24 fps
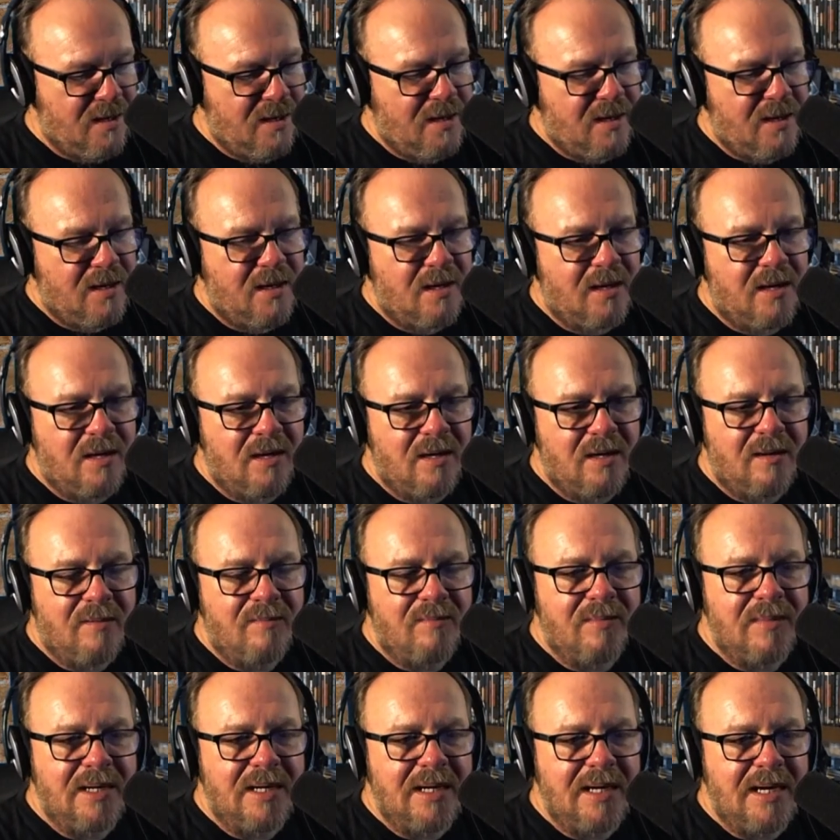
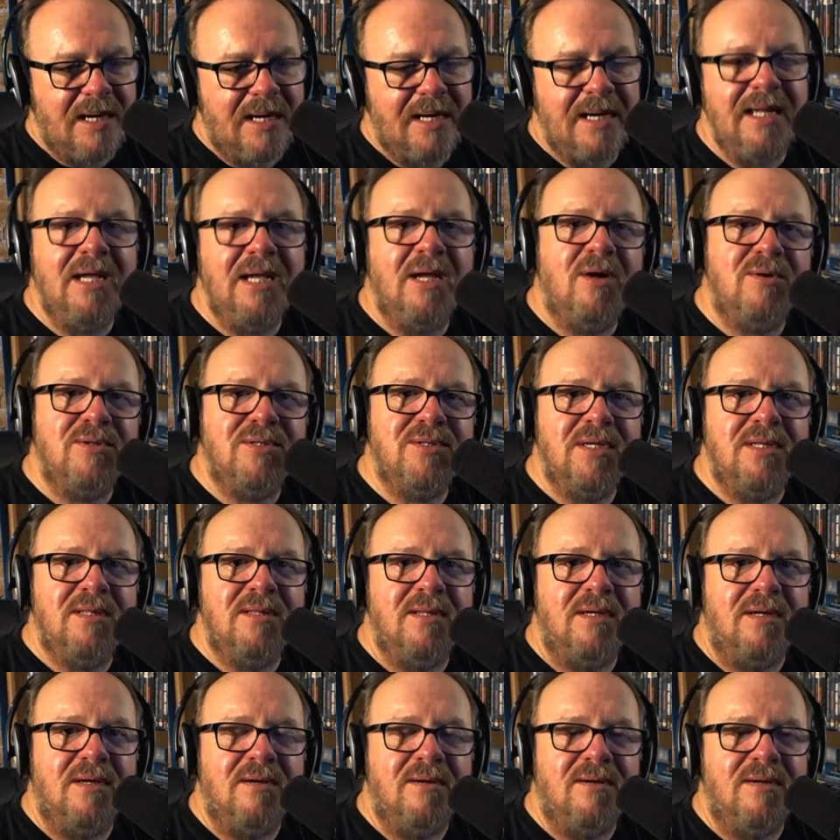and he goes in
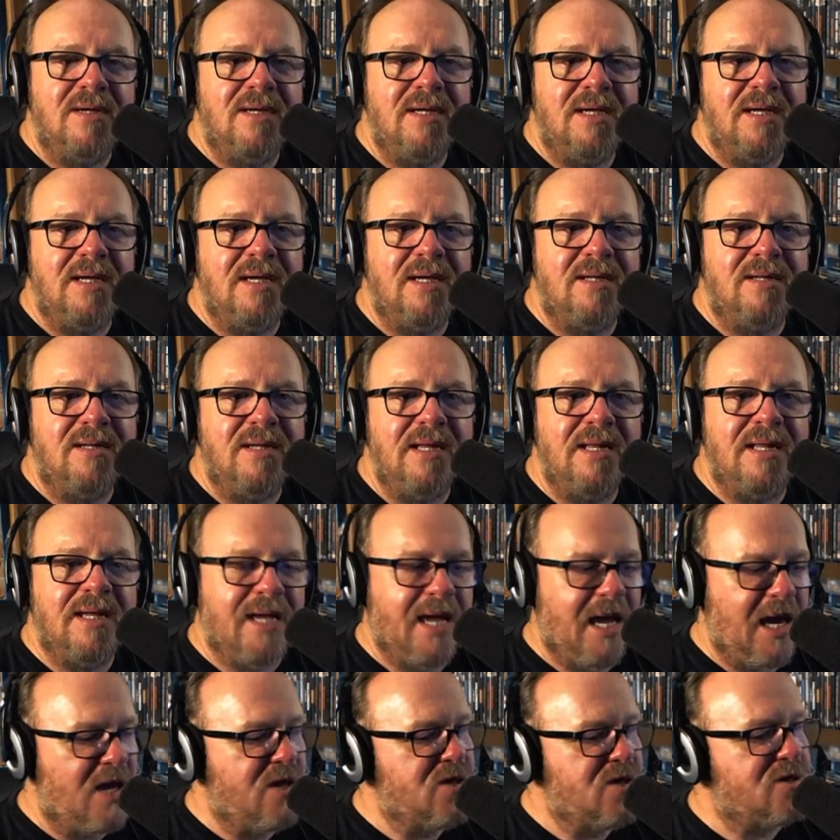there, and he'll
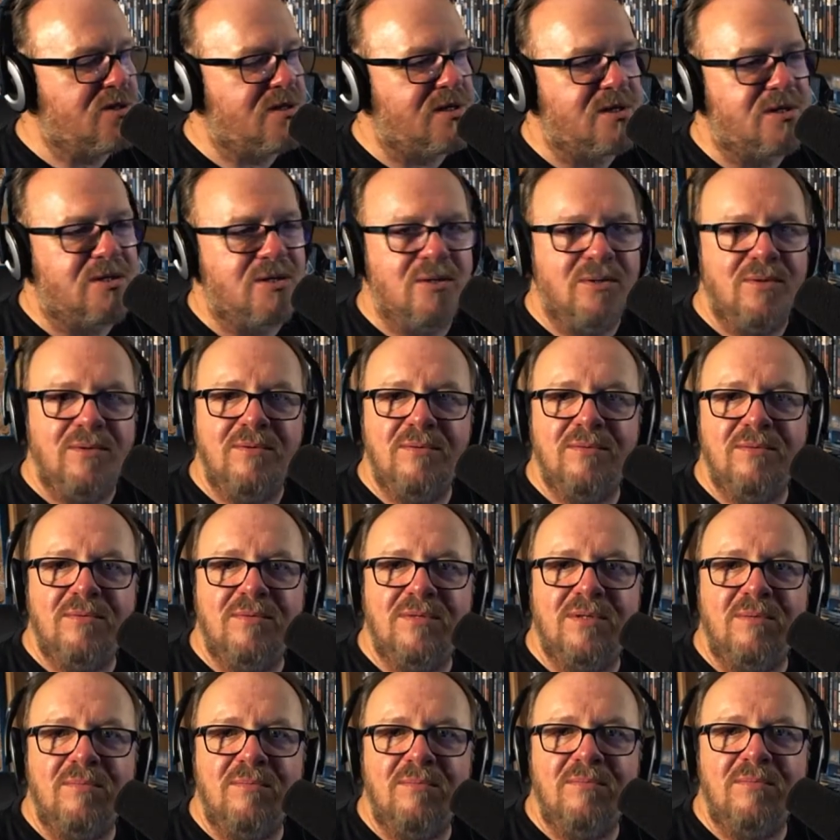occasionally do
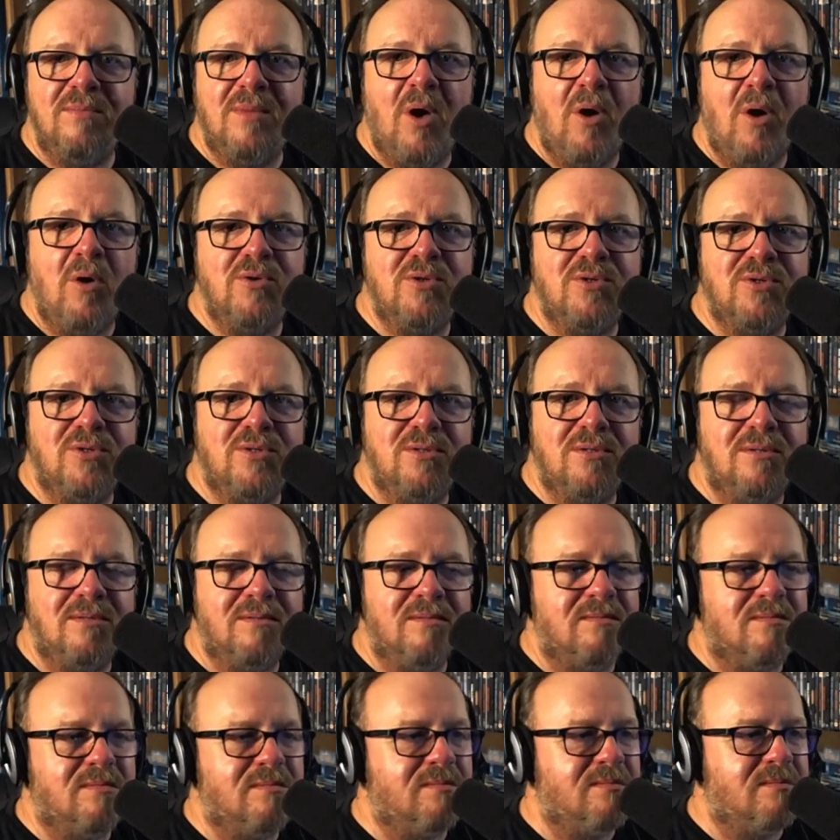some ghost,
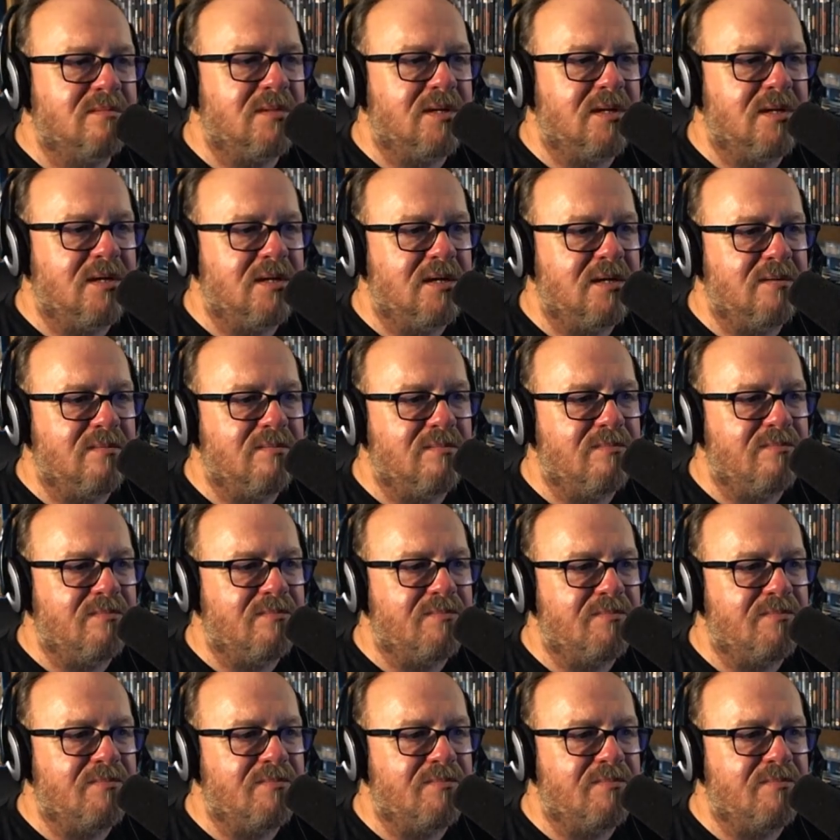EVPs